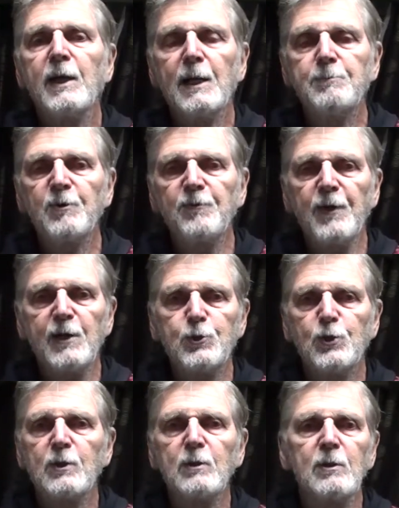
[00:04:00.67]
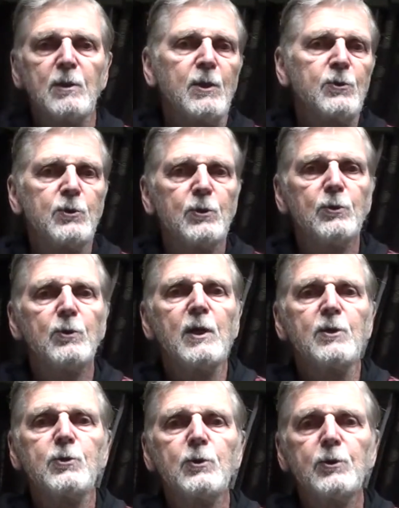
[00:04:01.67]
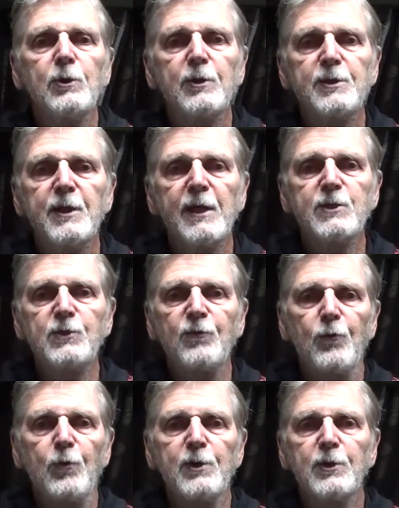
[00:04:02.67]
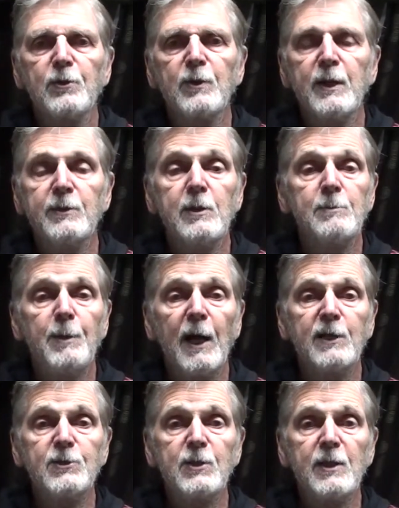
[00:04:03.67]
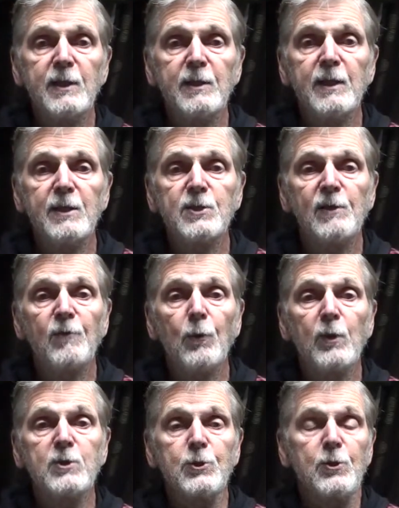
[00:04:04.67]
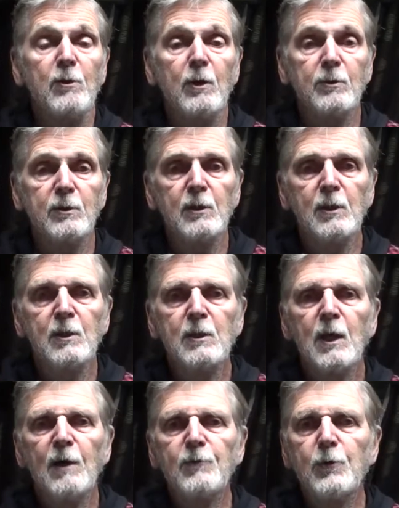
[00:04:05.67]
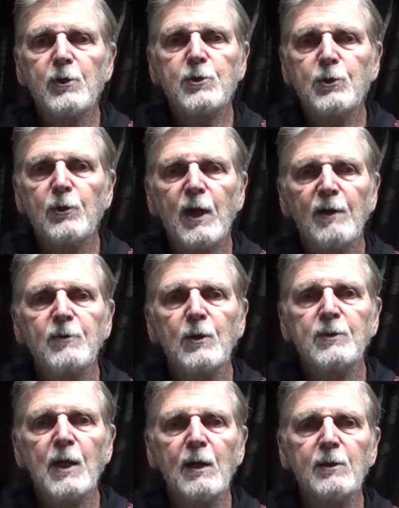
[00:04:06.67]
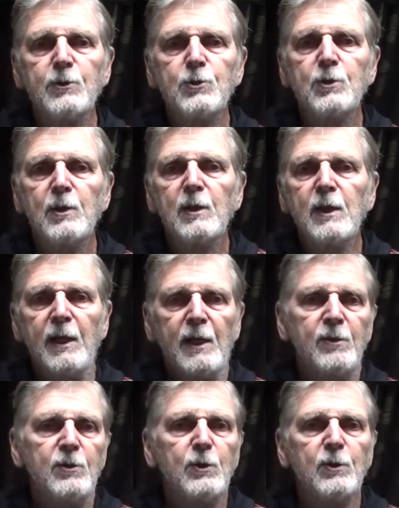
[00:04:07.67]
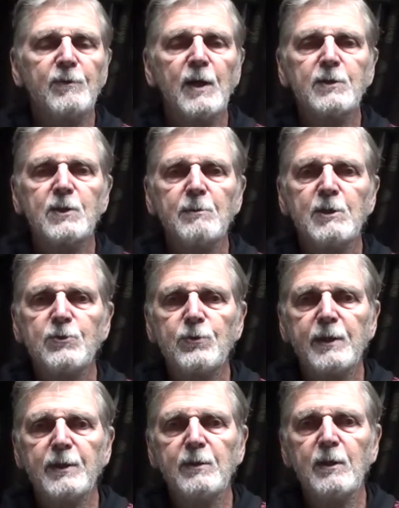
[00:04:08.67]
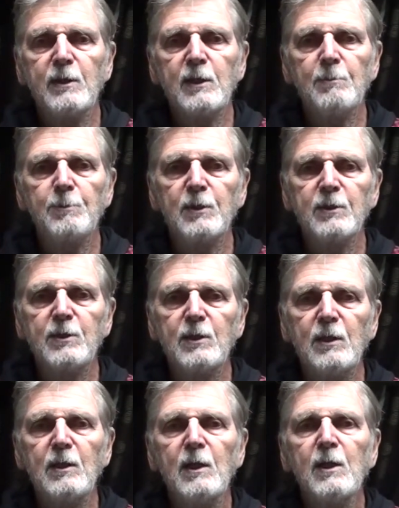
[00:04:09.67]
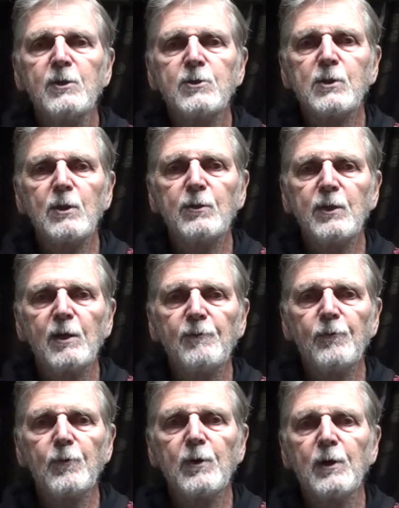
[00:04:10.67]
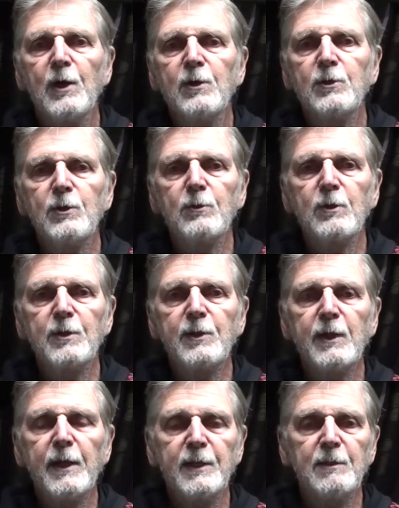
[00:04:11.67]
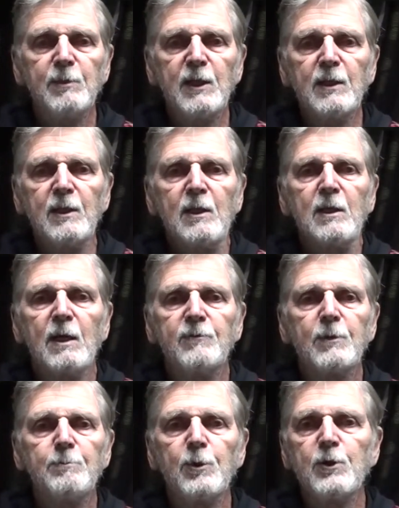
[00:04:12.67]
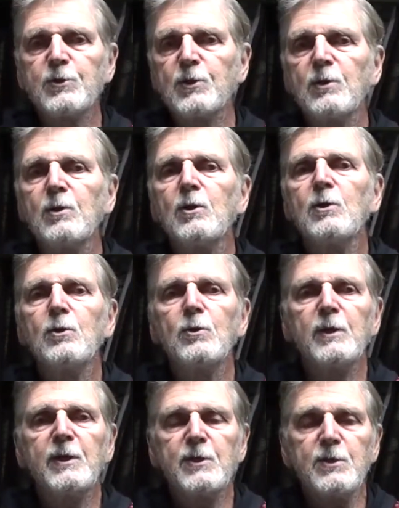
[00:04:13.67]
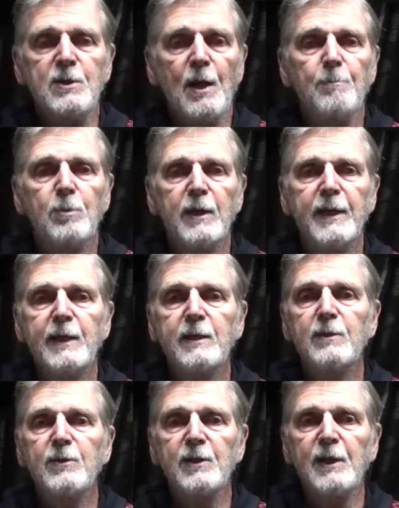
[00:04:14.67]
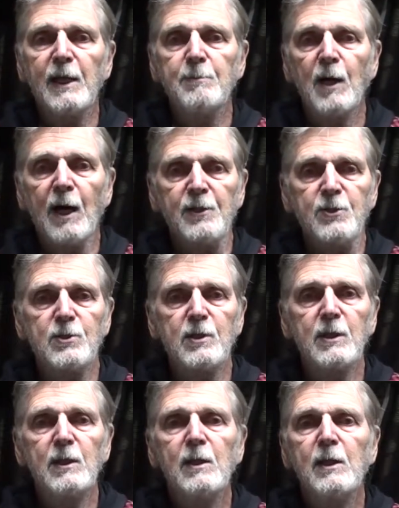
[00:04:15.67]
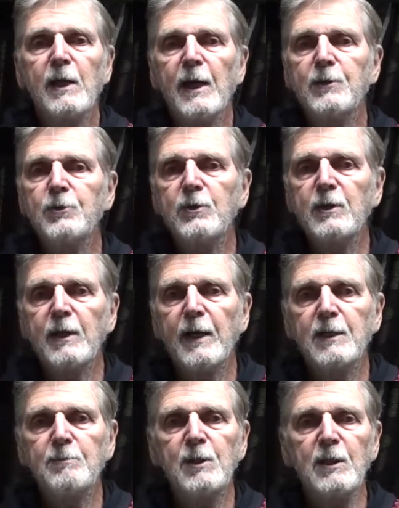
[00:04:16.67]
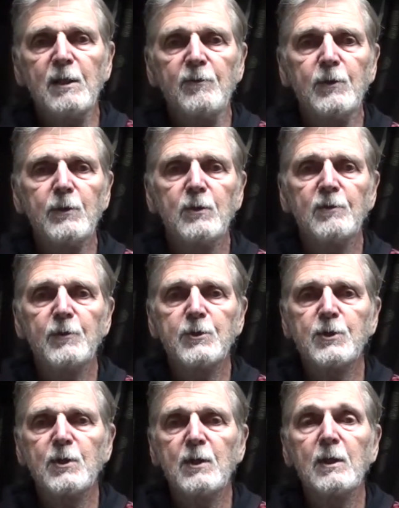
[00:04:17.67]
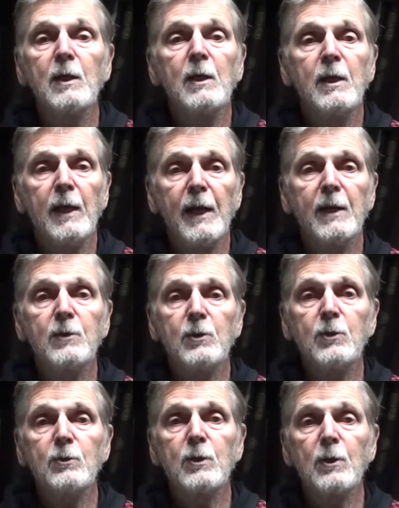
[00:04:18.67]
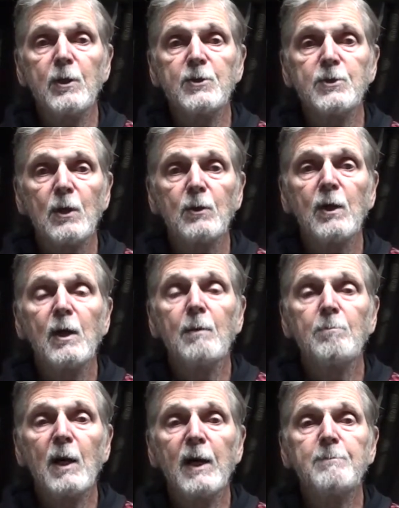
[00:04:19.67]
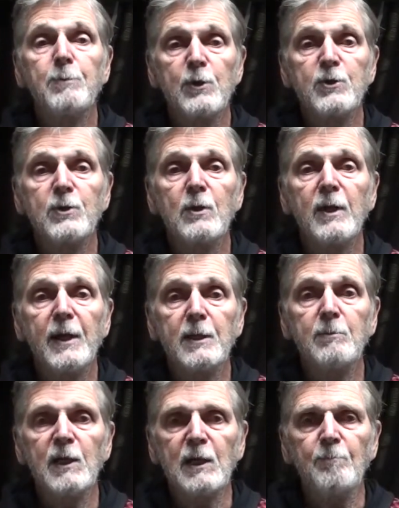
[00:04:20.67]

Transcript: a professional to do your test for you and then pass it in as if it was your own. Of course, you have no knowledge and you have not demonstrated any ability, so therefore you are the enemy of the person who is playing the game honestly, and you're the enemy of the university, and you are also my personal enemy.